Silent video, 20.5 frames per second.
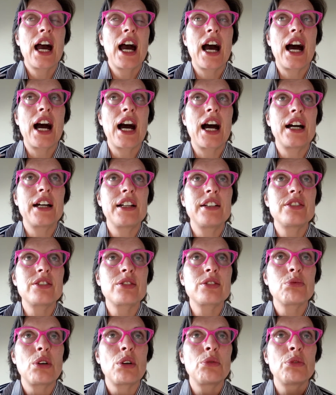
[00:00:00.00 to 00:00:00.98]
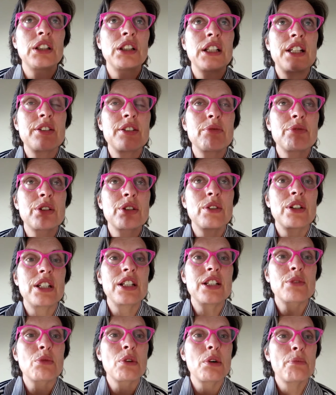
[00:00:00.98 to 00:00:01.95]
And what we'll end up doing
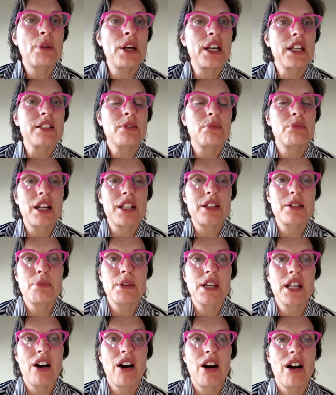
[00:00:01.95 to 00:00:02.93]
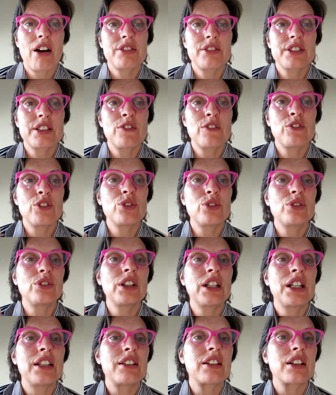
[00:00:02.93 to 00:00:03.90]
is we'll pick some recipe cards that will
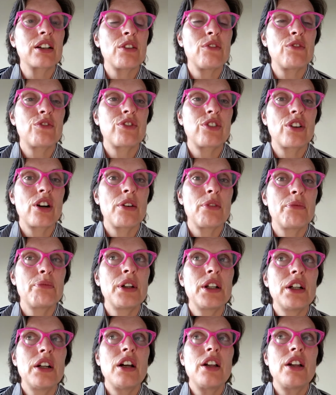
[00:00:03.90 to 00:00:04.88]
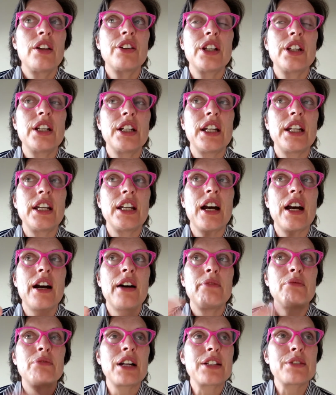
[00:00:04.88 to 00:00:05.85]
either come from the
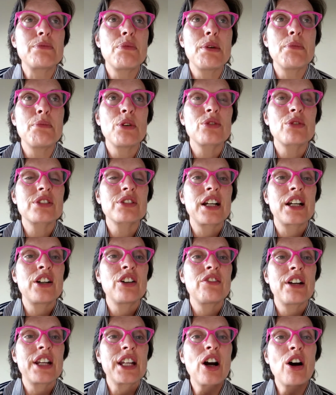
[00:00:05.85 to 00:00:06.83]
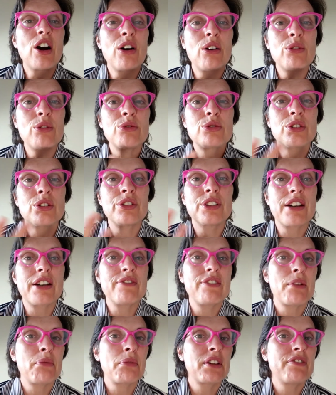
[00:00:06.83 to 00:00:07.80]
recipe books that I already hold or their
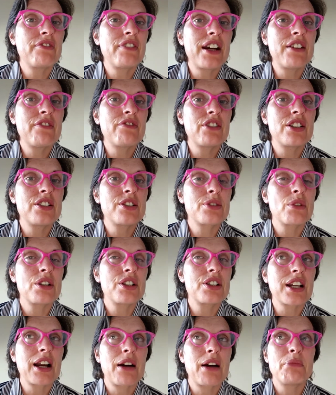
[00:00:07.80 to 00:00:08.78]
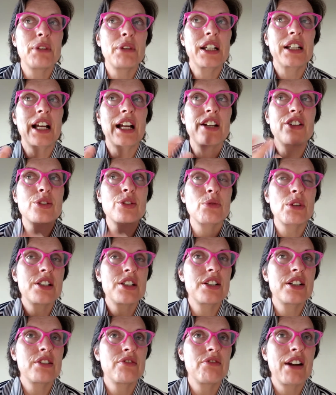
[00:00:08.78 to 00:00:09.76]
family favourites, which can be like
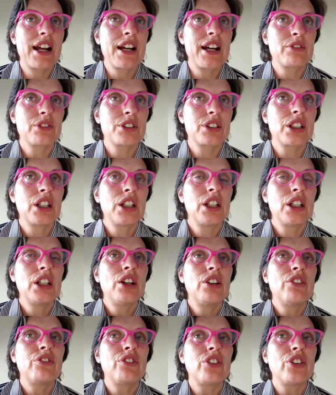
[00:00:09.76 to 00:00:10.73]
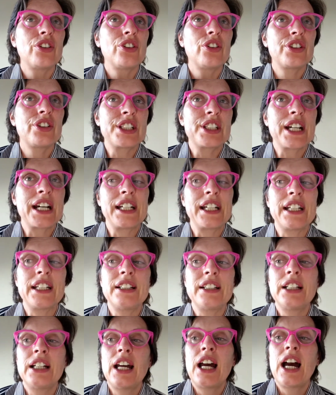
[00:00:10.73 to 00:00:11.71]
twisted round for the diet.
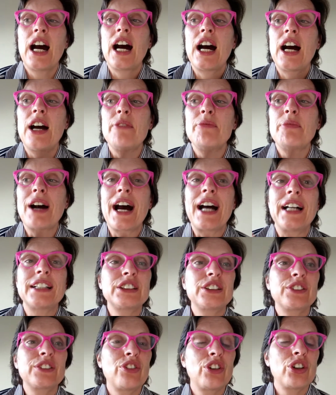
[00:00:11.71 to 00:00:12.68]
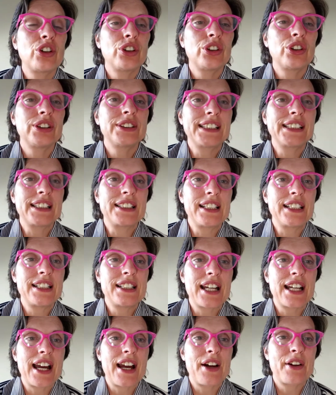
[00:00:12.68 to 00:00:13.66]
As for sitting
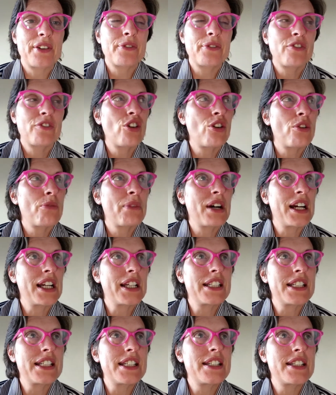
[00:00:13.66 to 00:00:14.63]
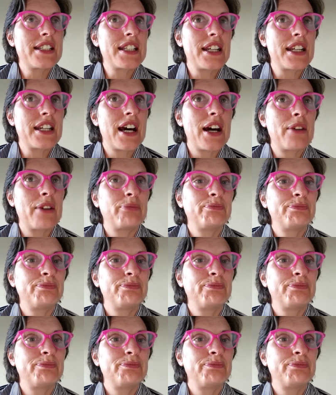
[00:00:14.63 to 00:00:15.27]
down for my dinner,